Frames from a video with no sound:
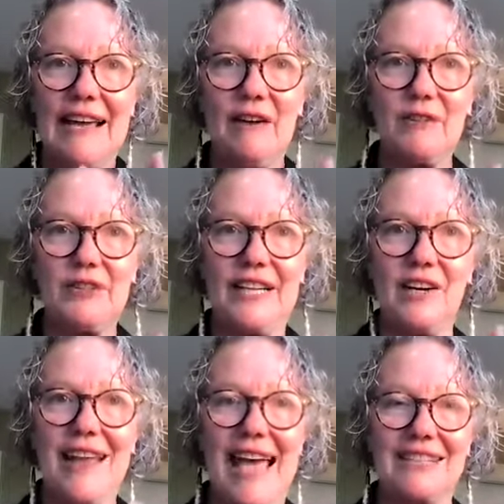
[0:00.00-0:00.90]

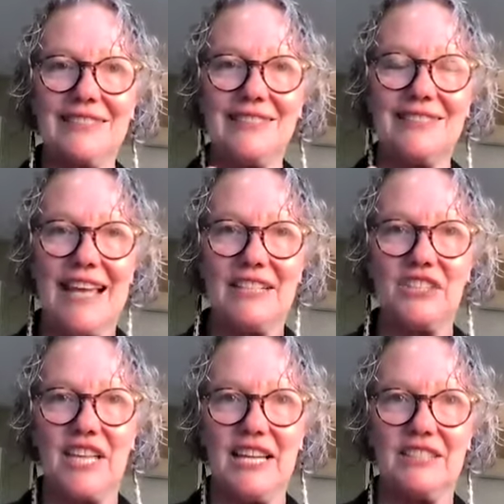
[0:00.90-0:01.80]
healthcare, and access to
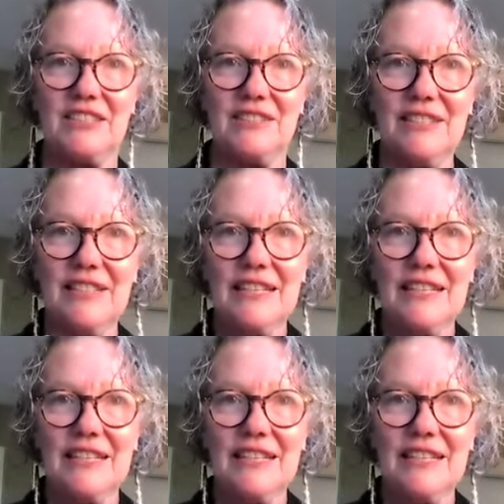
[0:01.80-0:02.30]
education.